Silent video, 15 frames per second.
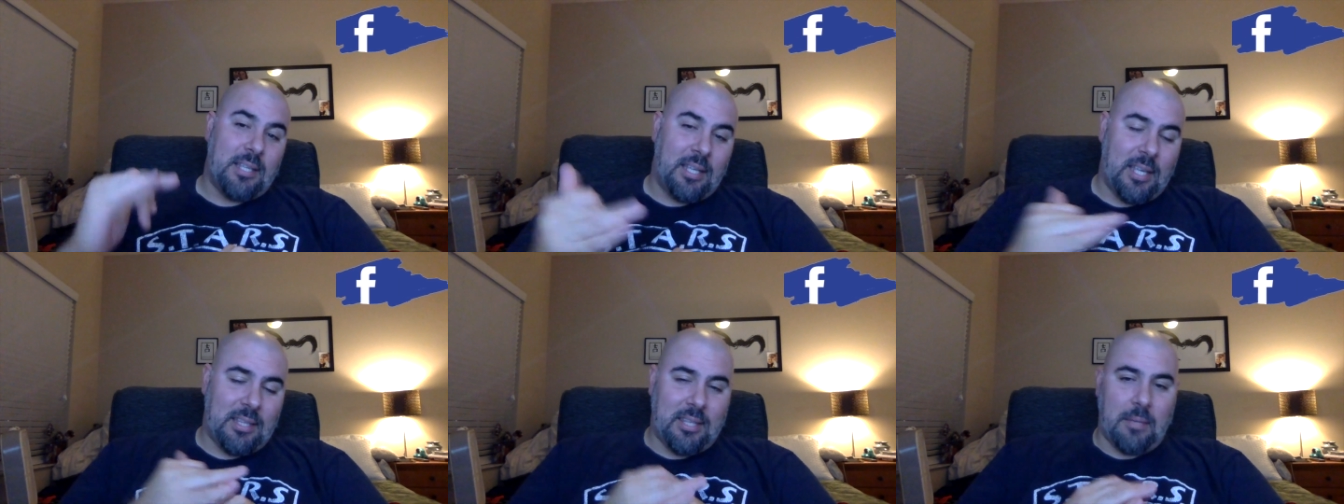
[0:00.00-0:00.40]

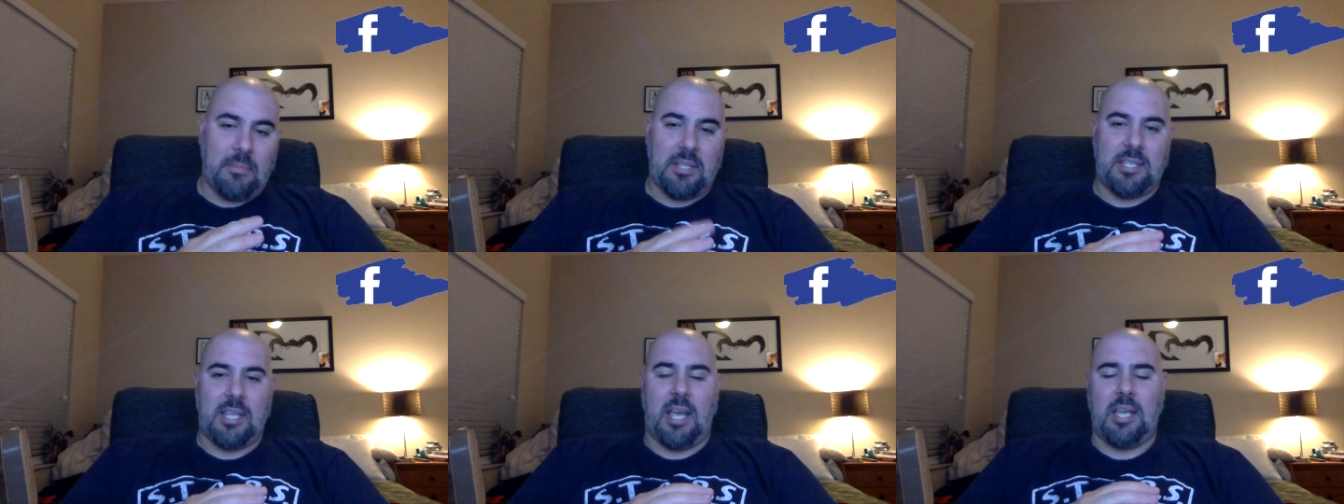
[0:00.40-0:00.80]
get them
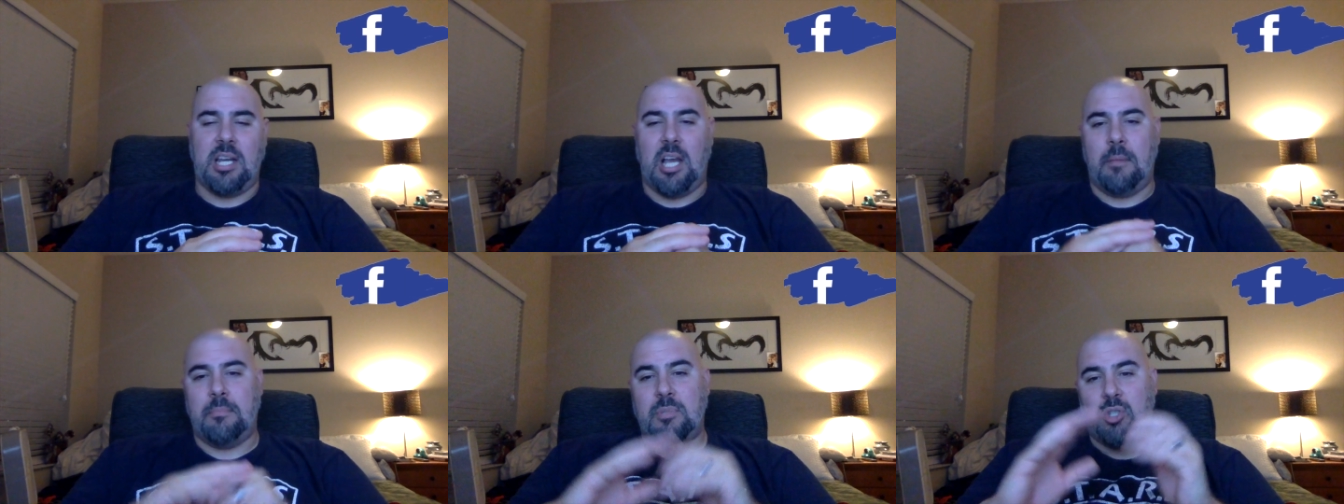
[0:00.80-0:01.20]
to sign
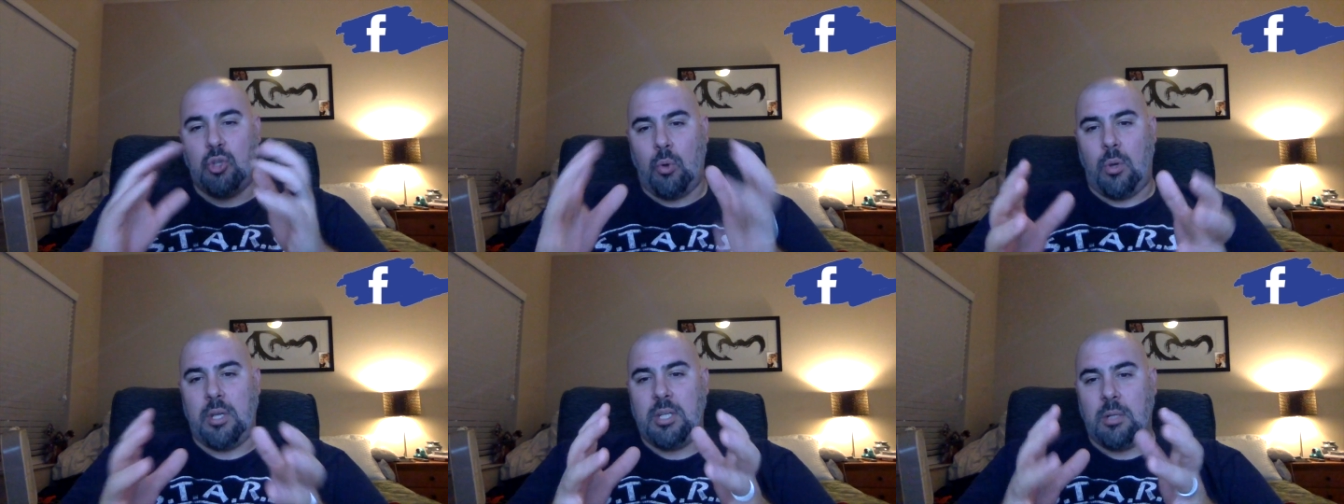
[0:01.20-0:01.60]
up,
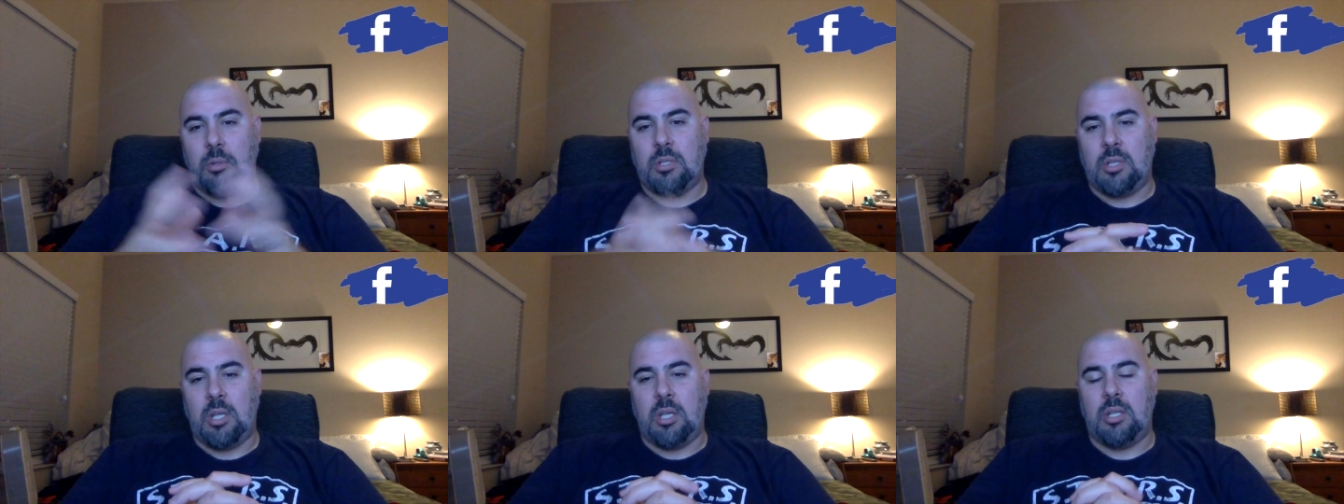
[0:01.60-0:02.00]
join the,
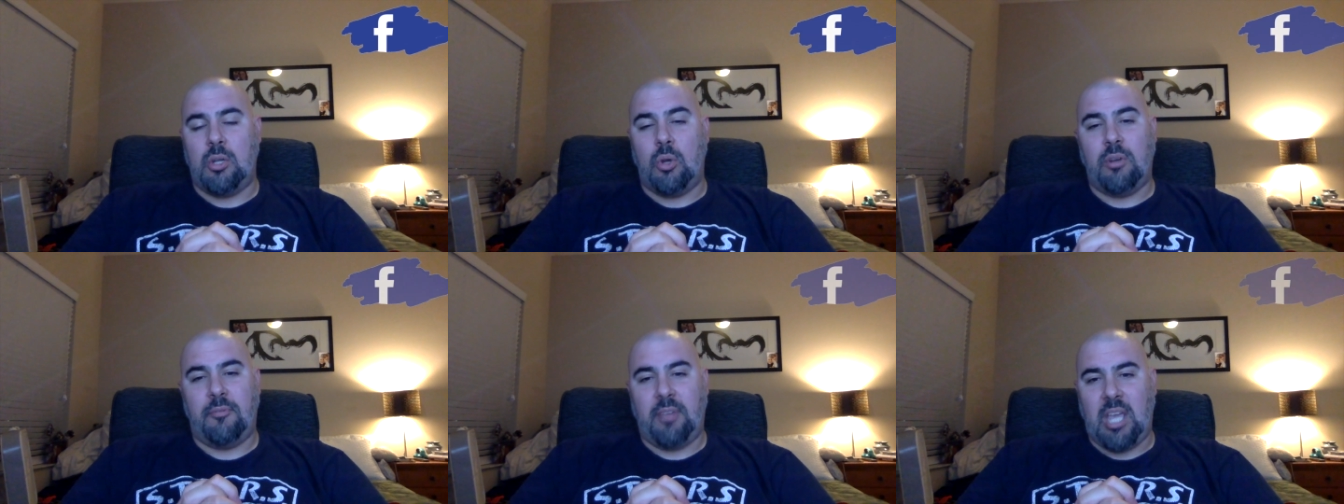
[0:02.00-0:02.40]
the
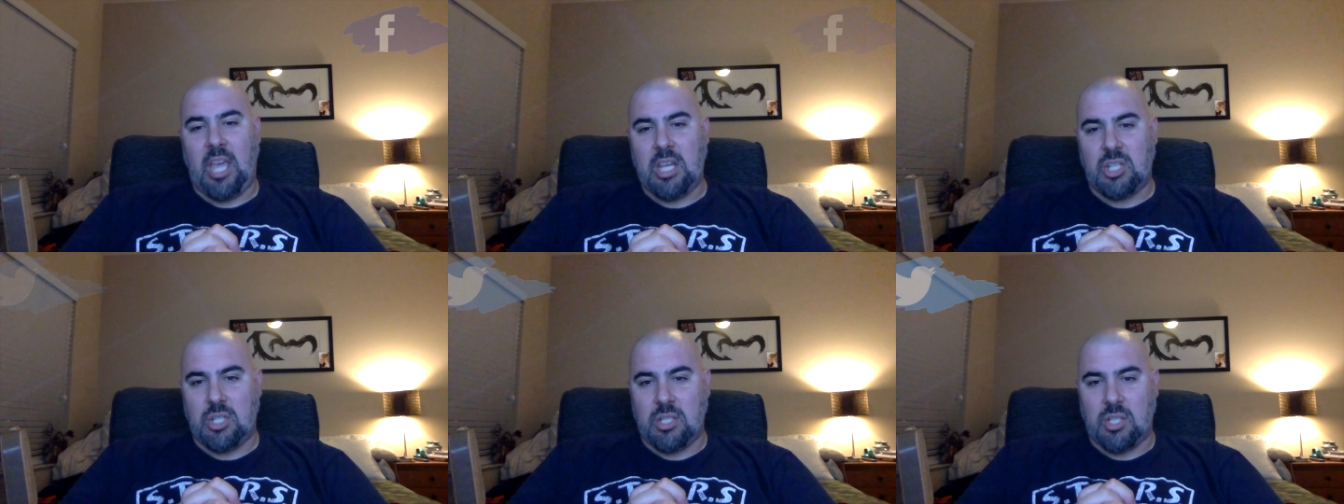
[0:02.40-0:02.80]

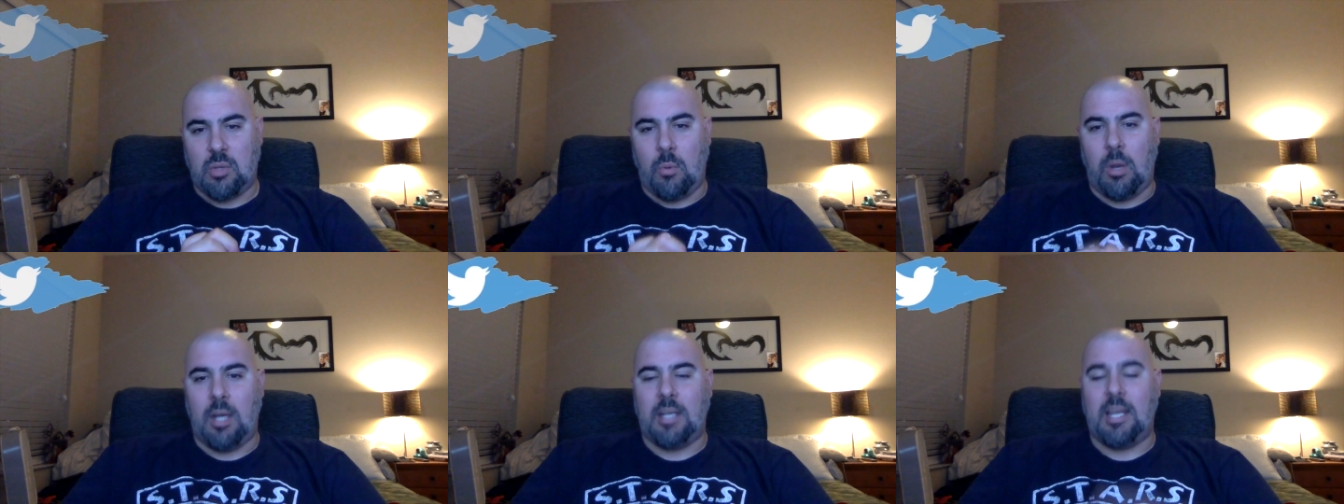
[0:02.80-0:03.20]
notification
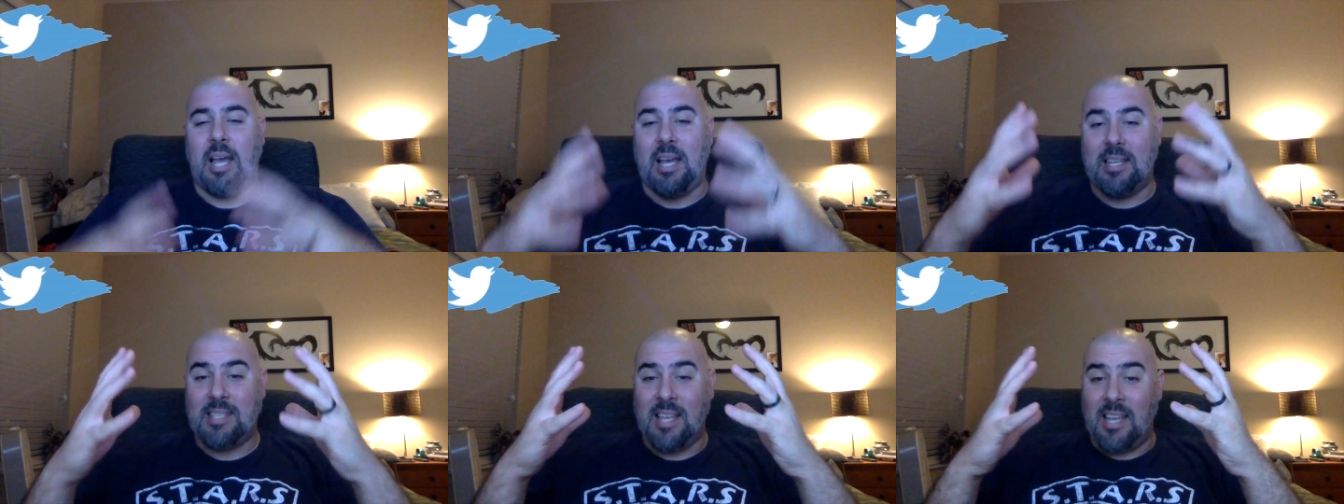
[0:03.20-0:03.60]
squad,
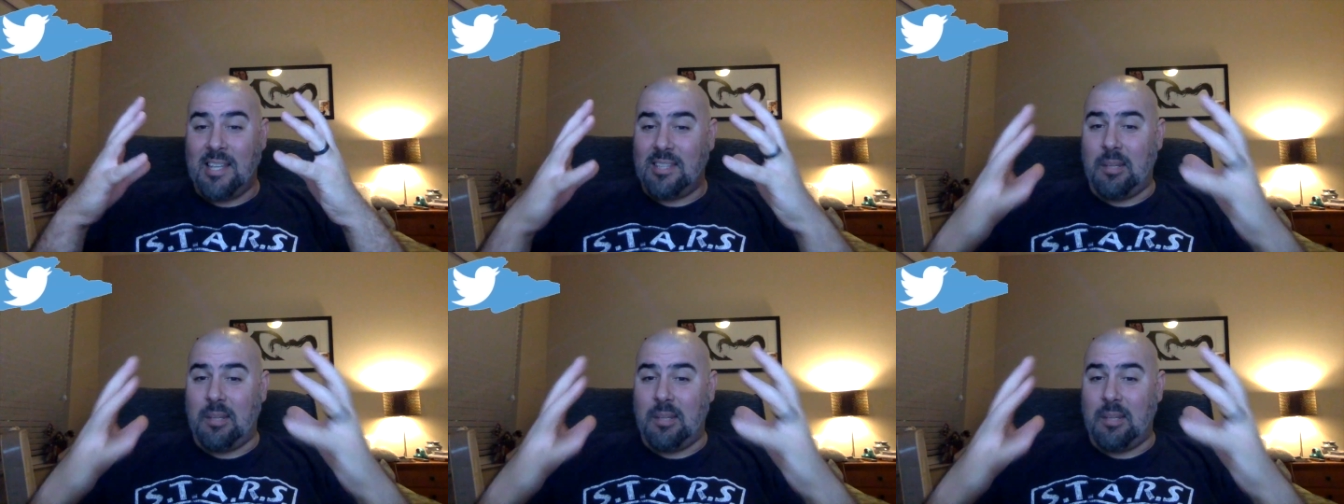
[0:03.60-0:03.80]
guys.